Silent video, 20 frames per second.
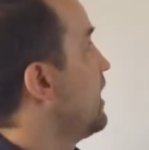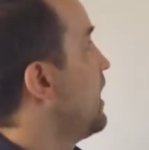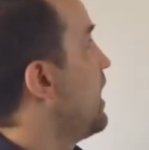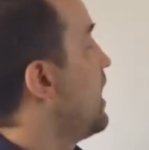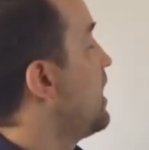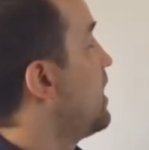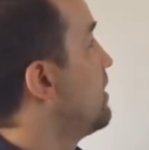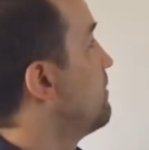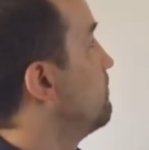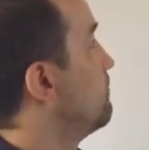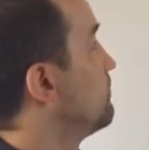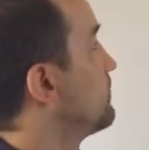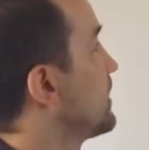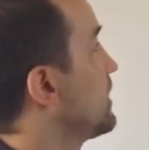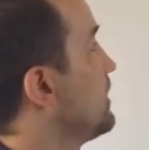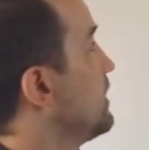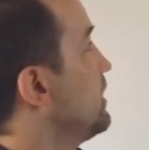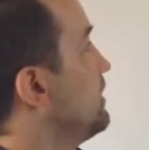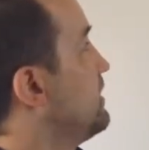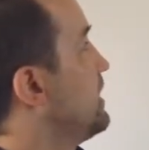
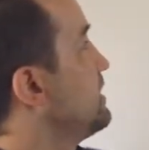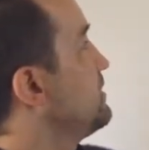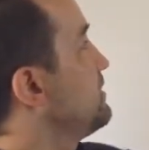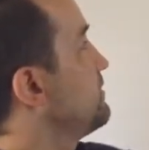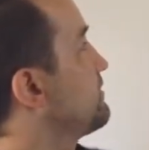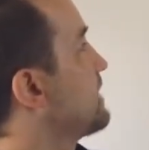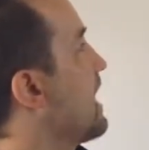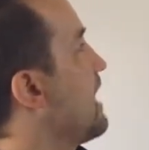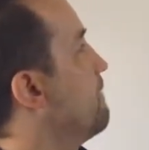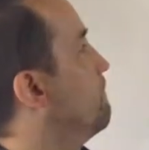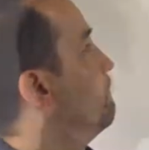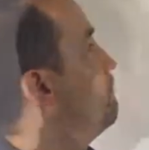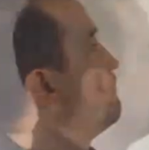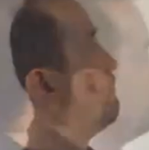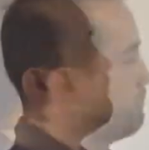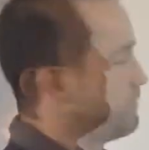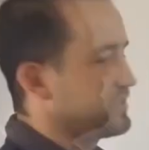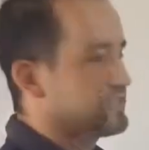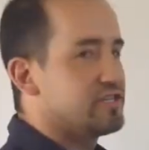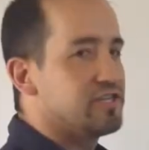Then you've got
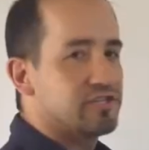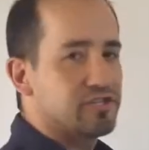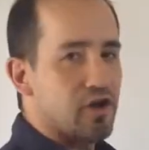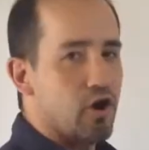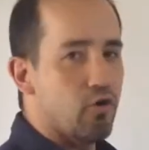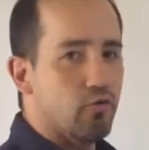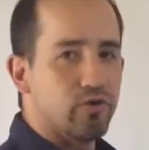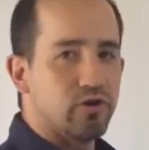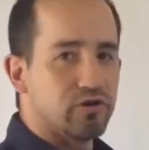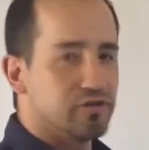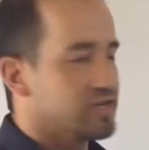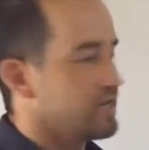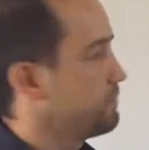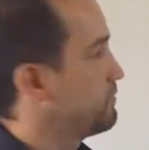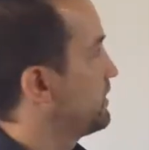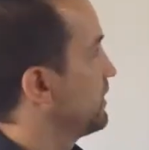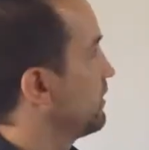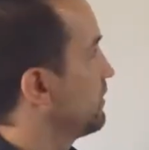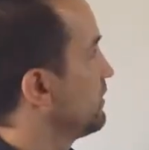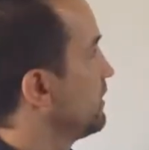business owners up
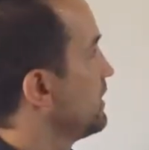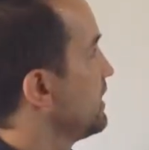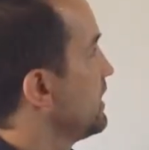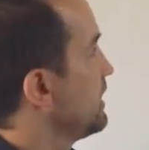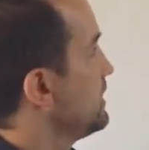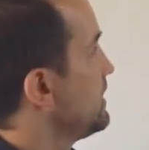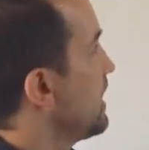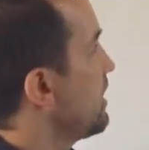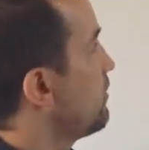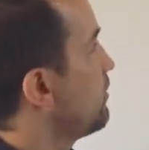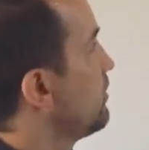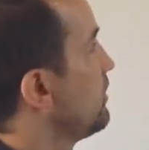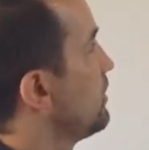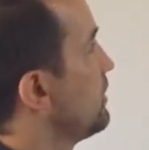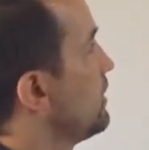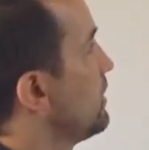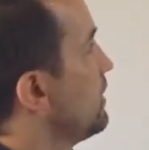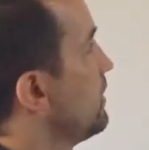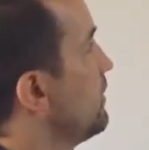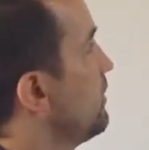here. Now,
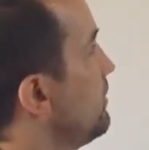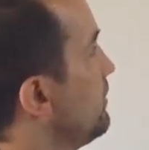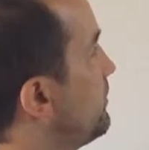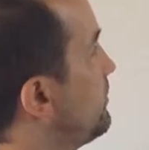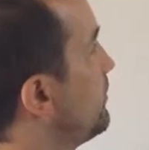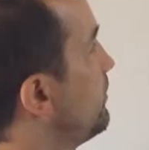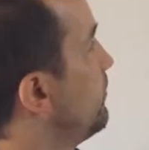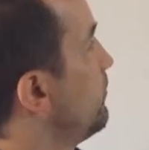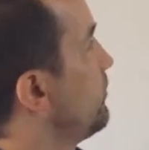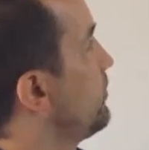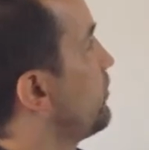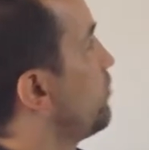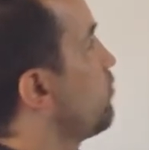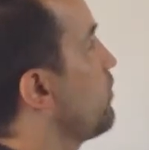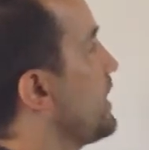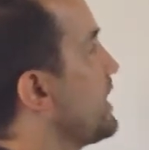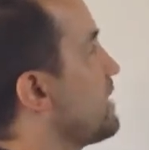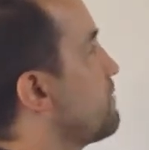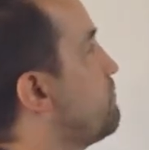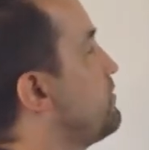the
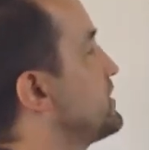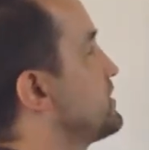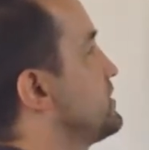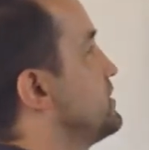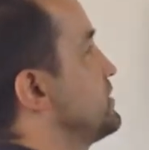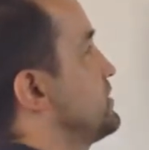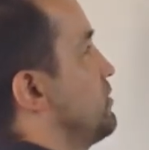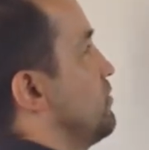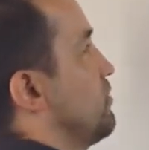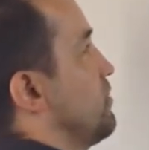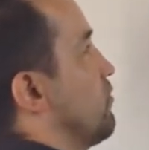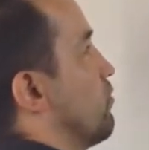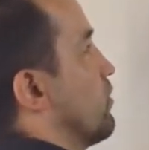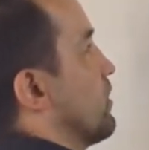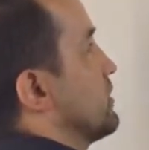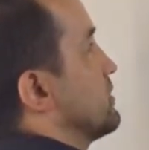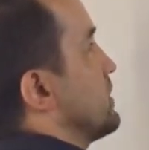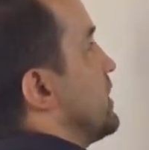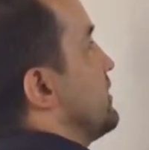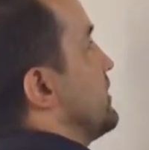way a business owner
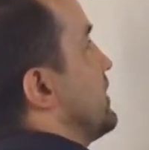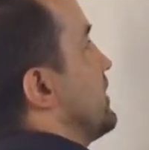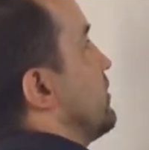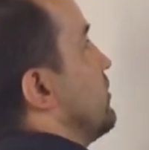works on the